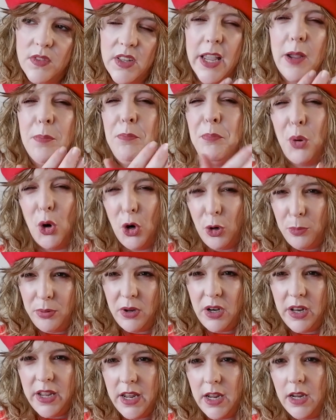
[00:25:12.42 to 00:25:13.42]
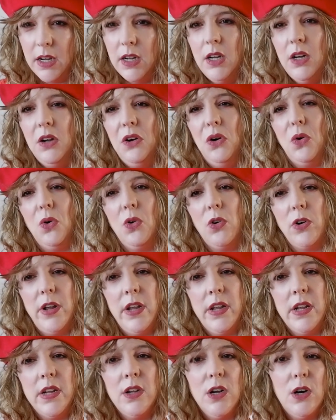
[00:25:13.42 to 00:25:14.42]
like purpley, or
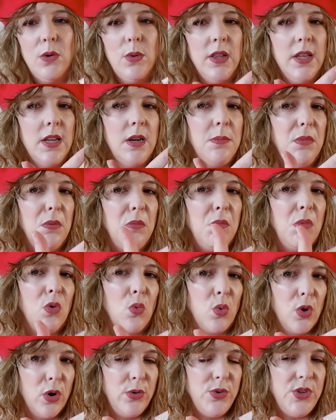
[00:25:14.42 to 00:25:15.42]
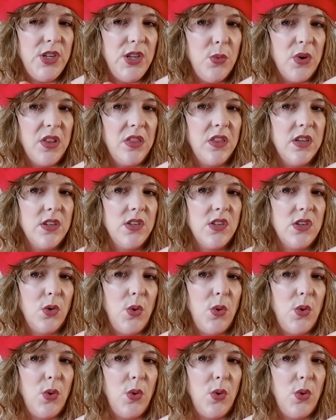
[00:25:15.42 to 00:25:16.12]
you can go a little bit more rosy with this.